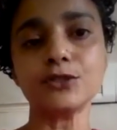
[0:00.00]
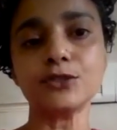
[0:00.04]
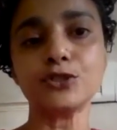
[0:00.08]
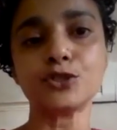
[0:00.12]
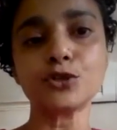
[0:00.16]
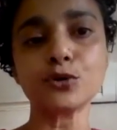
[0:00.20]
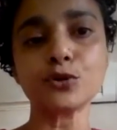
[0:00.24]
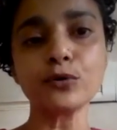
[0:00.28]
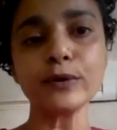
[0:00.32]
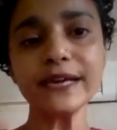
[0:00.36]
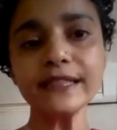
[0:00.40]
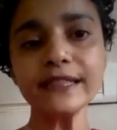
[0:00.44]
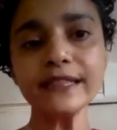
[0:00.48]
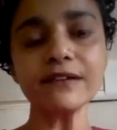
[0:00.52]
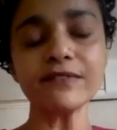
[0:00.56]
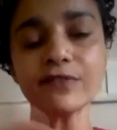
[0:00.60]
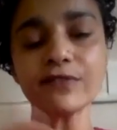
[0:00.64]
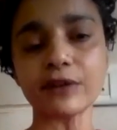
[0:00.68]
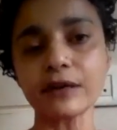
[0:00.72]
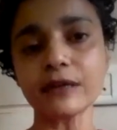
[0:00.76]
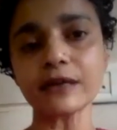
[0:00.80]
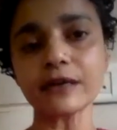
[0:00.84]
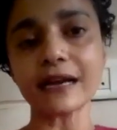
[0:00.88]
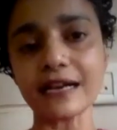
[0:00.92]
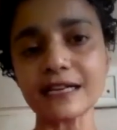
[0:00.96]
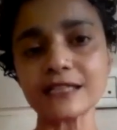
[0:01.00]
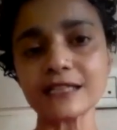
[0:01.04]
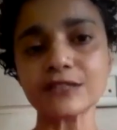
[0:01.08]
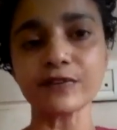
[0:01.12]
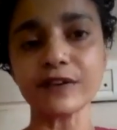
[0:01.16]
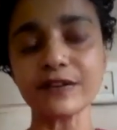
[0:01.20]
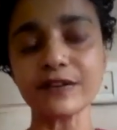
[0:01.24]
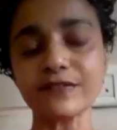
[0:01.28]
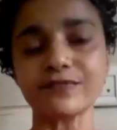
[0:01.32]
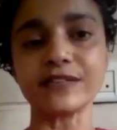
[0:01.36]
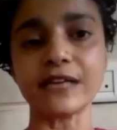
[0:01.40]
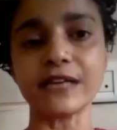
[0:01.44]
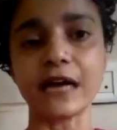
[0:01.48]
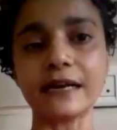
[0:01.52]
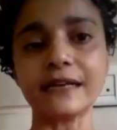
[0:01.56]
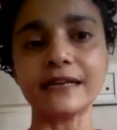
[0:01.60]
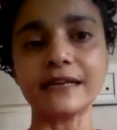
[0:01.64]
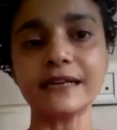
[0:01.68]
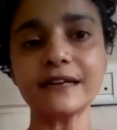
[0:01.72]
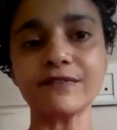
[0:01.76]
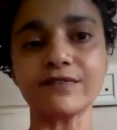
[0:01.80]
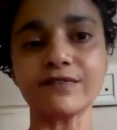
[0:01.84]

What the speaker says: Doing the work as we've done it,